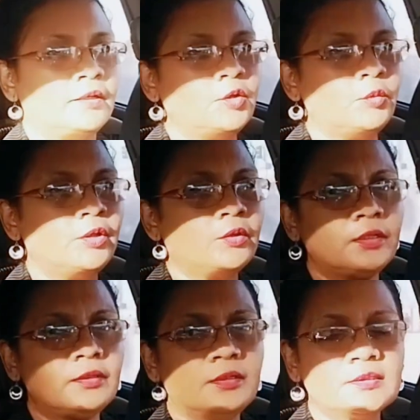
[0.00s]
you will look
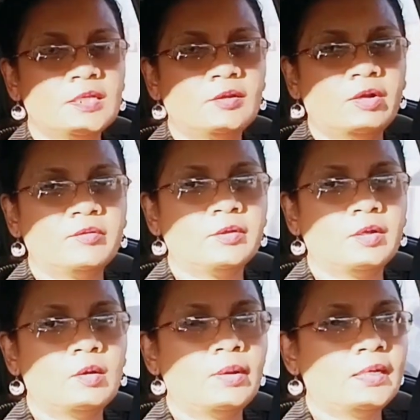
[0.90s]
into yourself after
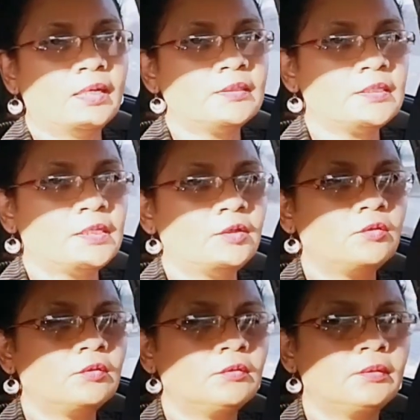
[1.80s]
a while and say, you
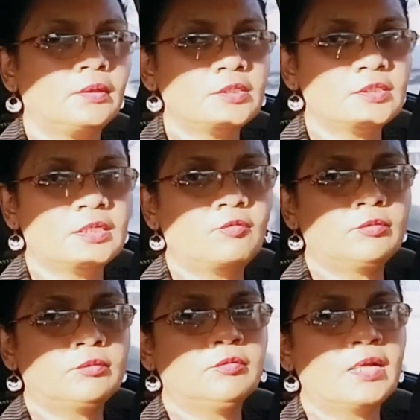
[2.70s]
know, I should have
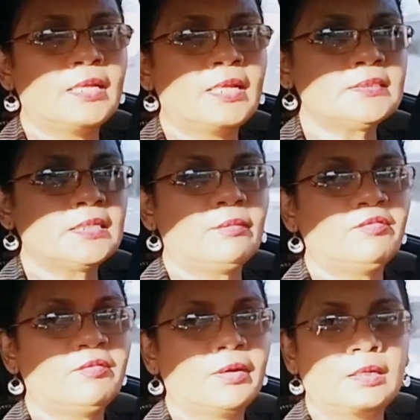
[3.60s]
realized that
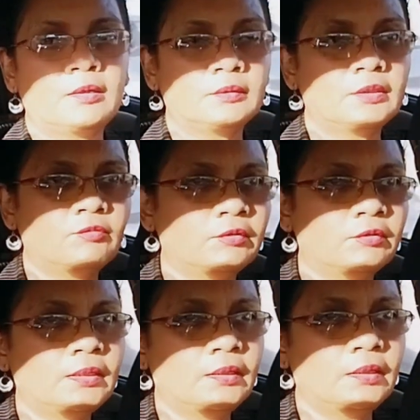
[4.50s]
my father never
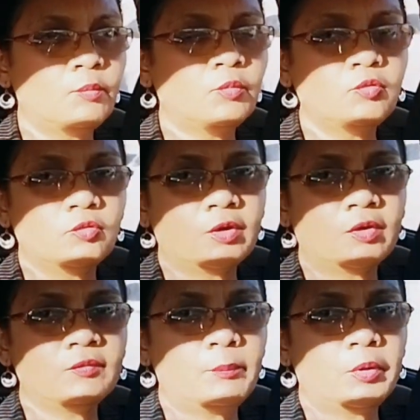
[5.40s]
really approved
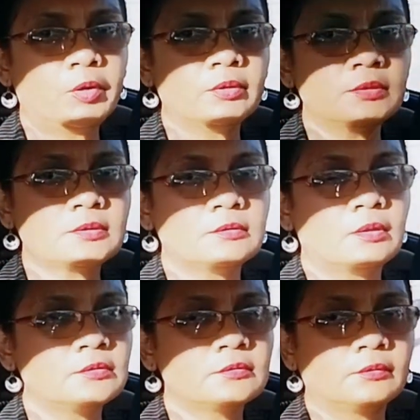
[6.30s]
of that person
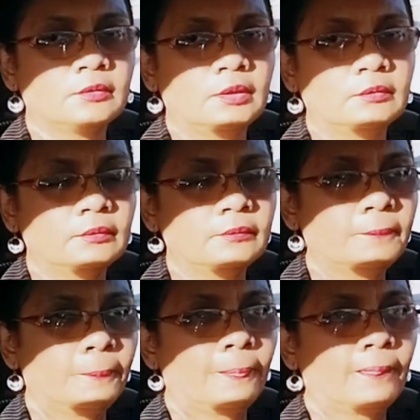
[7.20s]
or so, you know?
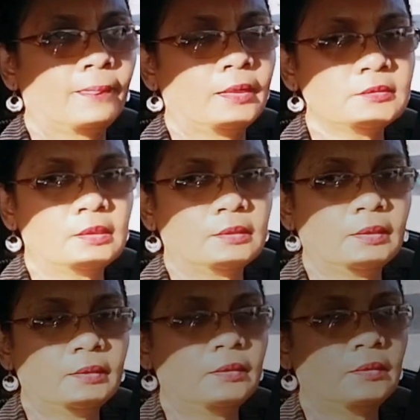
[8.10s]
That sort
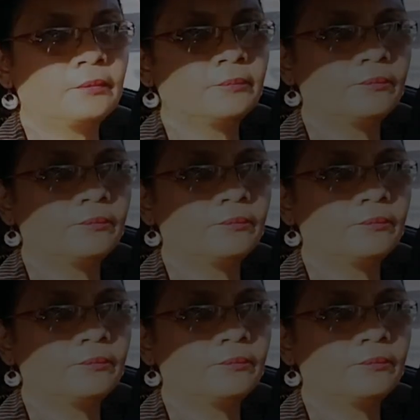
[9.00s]
of thing.